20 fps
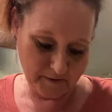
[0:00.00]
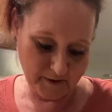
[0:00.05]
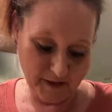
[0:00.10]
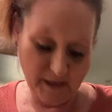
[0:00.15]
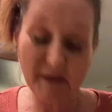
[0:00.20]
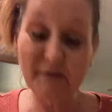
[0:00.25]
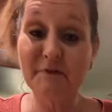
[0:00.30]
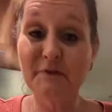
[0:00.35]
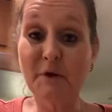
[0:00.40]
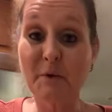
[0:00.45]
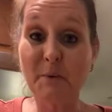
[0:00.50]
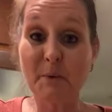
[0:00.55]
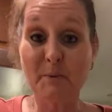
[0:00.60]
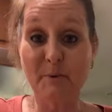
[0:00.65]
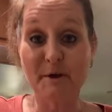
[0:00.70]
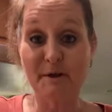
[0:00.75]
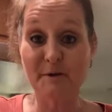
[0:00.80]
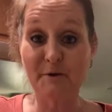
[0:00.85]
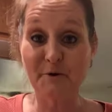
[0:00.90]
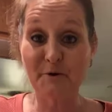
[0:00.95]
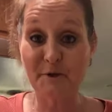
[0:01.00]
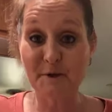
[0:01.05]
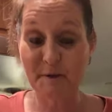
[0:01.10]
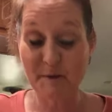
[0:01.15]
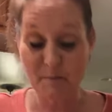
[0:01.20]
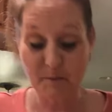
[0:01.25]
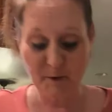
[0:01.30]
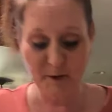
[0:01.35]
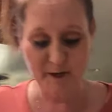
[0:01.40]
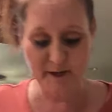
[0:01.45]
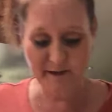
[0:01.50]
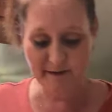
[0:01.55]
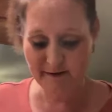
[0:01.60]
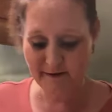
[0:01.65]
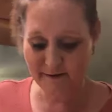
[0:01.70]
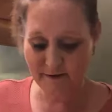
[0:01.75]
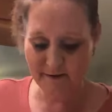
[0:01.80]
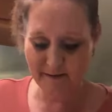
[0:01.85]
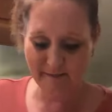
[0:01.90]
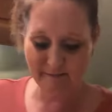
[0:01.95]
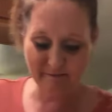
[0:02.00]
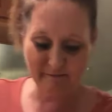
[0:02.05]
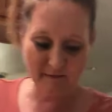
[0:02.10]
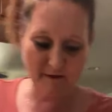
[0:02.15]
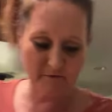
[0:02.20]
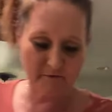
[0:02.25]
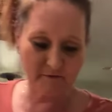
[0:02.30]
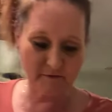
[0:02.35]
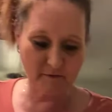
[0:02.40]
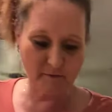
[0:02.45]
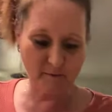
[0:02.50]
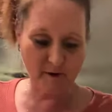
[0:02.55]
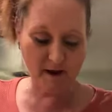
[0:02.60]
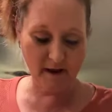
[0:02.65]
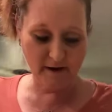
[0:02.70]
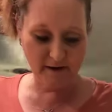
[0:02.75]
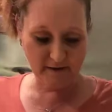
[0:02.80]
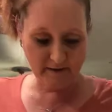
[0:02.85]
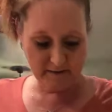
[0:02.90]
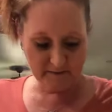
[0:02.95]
even though we went early in the morning, loved the ride.